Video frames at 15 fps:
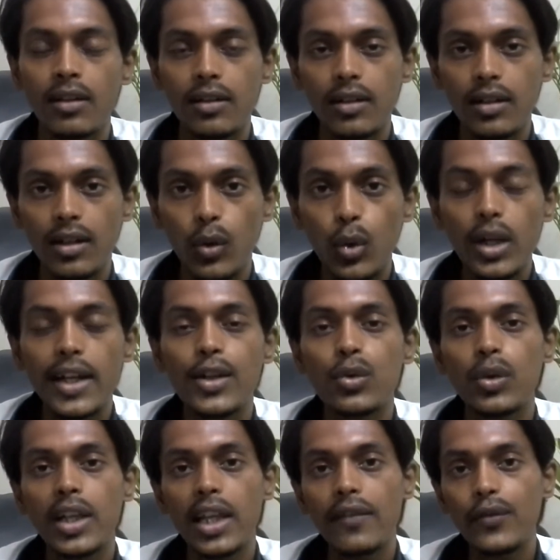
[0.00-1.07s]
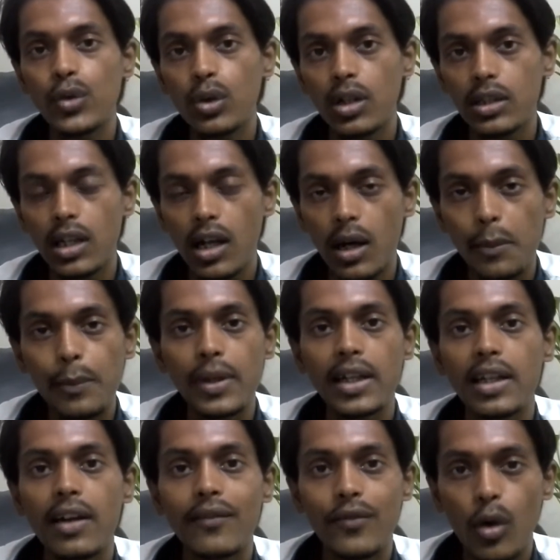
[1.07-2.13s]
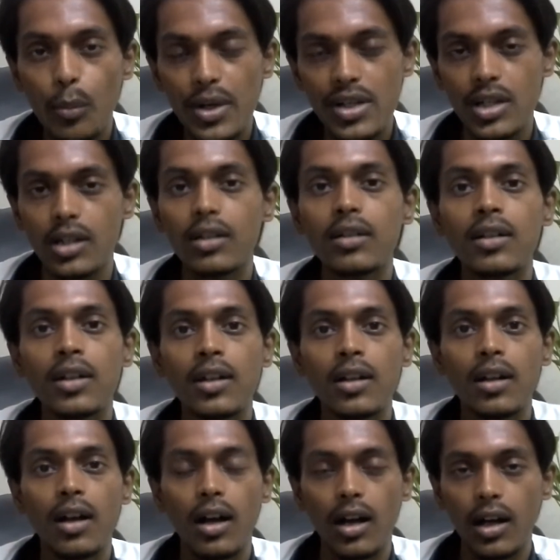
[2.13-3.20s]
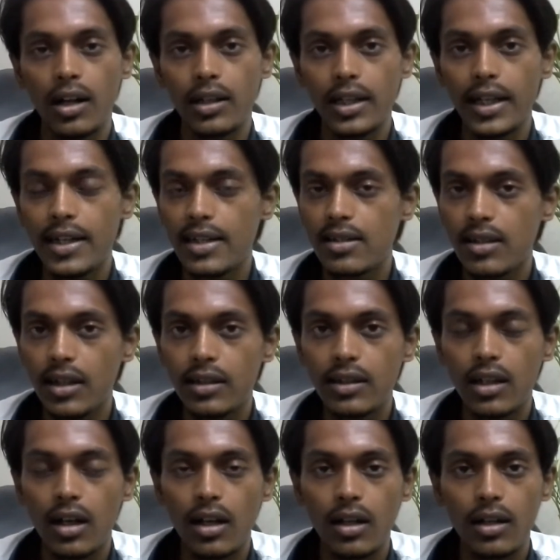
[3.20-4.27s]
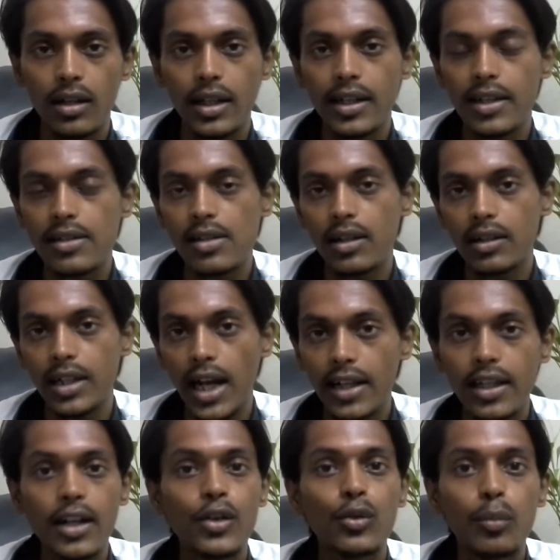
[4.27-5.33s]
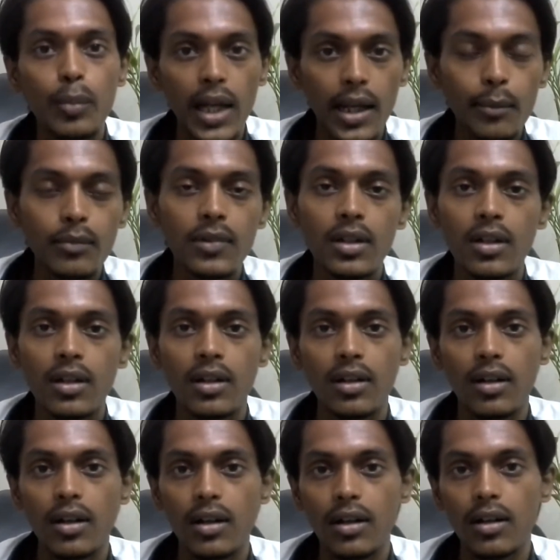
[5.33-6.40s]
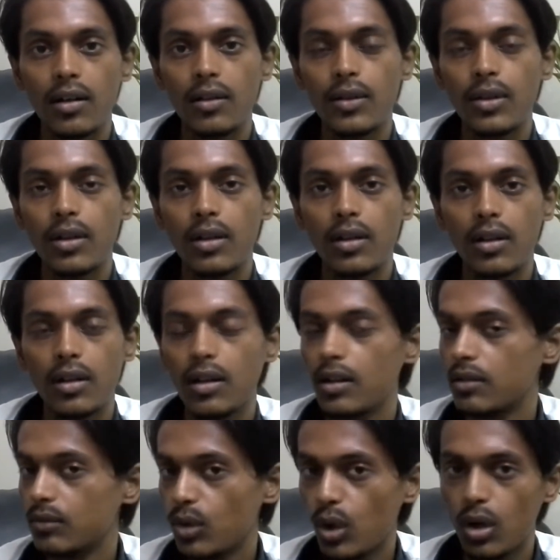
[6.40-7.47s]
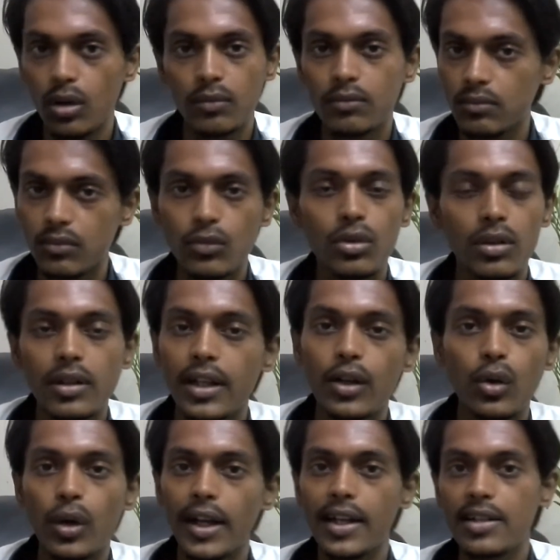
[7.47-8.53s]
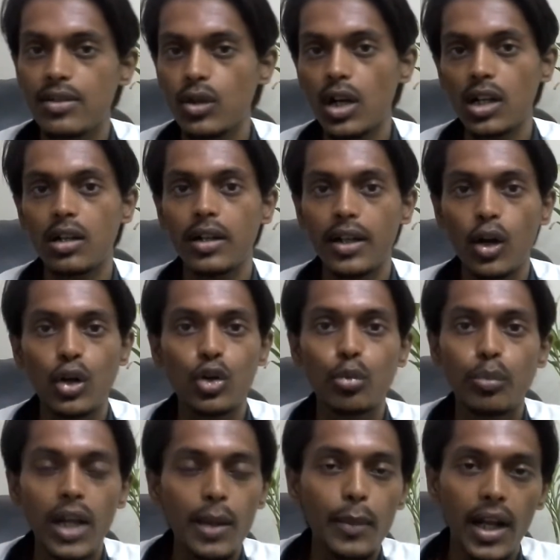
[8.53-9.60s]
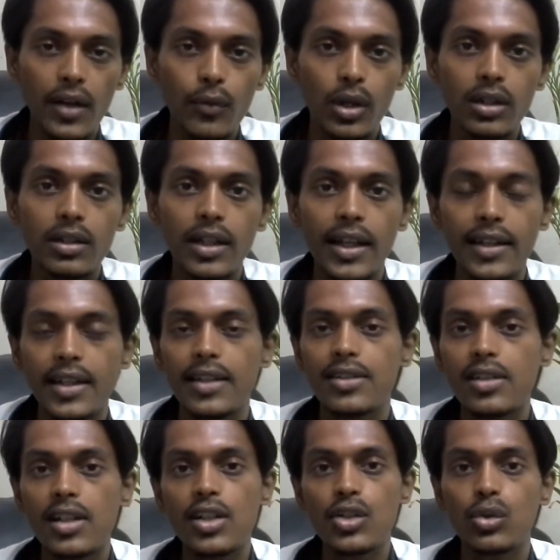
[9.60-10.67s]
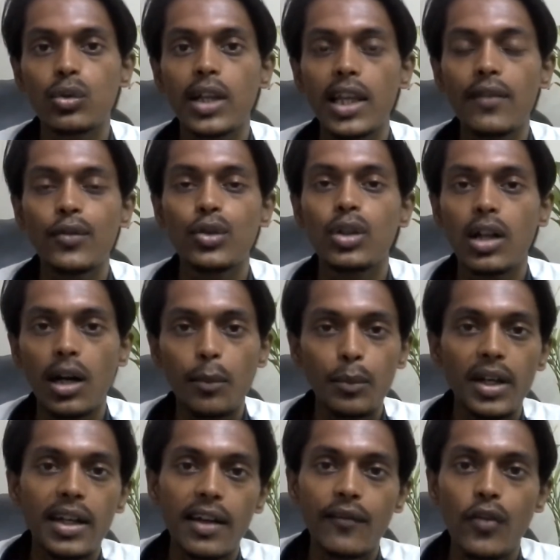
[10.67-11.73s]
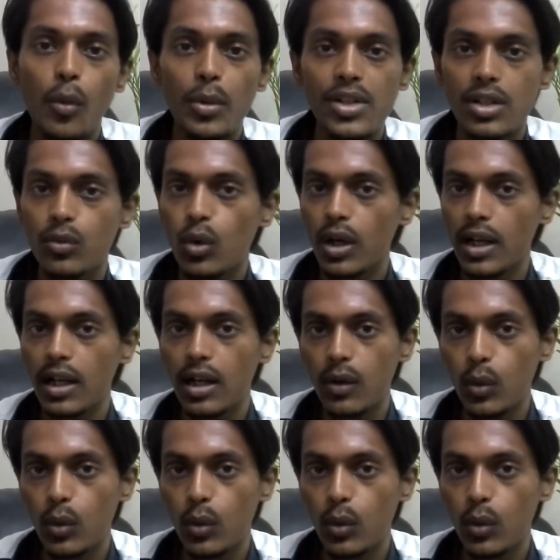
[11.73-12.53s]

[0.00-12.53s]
only to give you the complete information. It is neither to blame, it is not to blame anyone. It is just to give you the complete information what